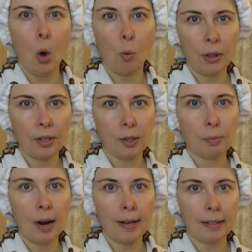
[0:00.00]
what this
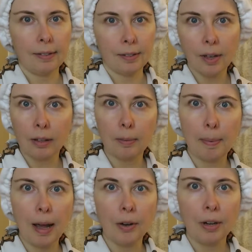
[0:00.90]
product is all
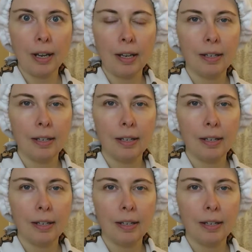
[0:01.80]
about.